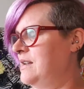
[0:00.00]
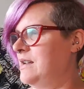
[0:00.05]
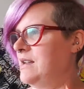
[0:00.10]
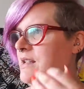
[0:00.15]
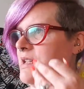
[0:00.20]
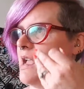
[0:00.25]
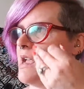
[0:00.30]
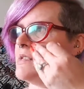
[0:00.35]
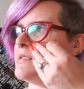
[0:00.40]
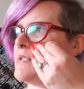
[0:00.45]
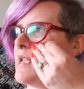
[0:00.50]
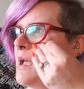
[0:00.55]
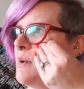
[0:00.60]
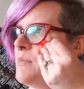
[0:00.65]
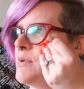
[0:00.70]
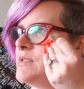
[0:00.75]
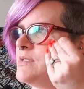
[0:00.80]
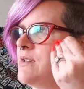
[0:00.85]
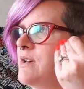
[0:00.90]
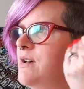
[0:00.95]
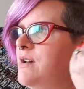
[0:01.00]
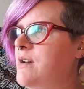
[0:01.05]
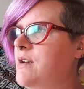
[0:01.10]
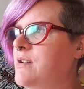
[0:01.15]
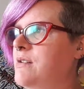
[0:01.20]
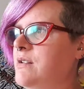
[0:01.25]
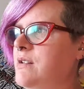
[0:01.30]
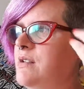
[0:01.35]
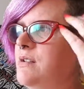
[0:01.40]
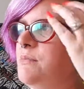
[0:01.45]
yes,
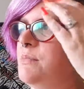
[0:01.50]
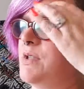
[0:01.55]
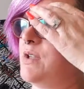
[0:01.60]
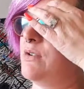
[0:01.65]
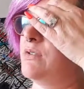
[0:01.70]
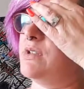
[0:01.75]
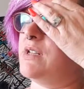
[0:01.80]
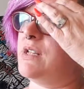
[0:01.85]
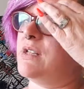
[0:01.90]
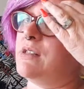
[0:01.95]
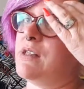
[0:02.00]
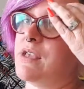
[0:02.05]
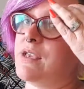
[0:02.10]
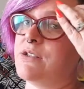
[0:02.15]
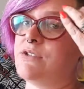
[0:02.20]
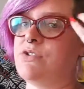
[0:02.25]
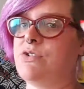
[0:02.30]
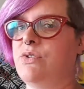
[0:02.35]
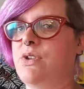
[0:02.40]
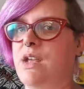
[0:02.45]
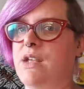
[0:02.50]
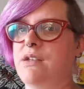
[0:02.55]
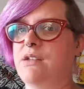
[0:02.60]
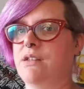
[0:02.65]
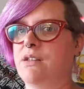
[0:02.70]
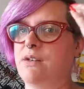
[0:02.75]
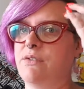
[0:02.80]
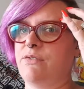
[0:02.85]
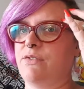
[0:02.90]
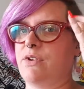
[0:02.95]
Amazon could be only like a 2-day
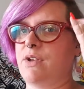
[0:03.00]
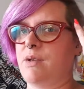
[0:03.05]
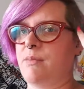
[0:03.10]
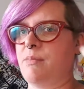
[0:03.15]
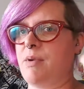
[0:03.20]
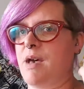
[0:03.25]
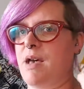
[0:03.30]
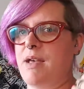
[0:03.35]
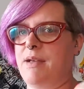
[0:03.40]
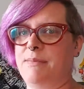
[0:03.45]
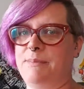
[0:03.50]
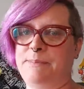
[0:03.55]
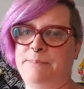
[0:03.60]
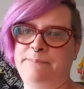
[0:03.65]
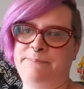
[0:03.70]
delivery, but